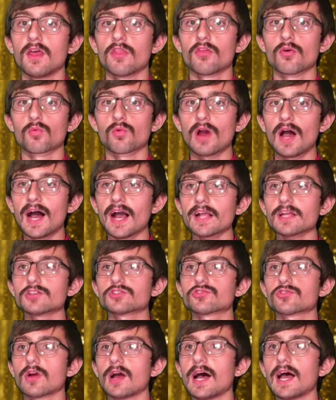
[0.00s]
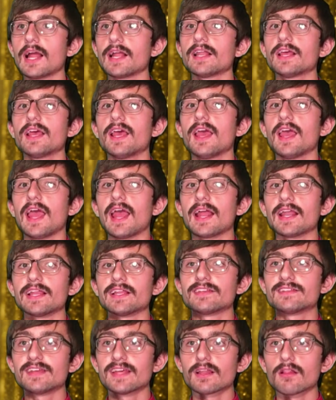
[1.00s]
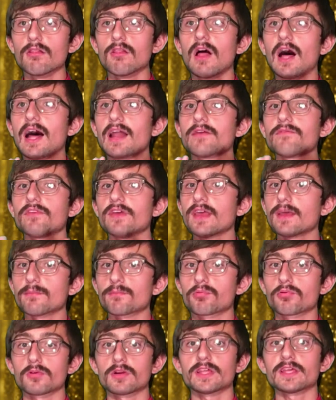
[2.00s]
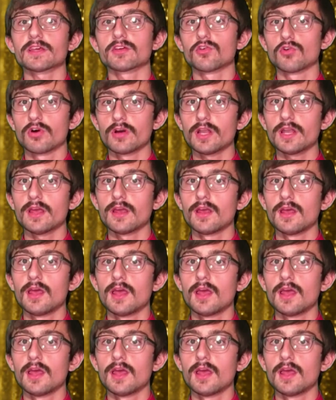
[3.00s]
The Rock tried, and he did a lot of it pretty good.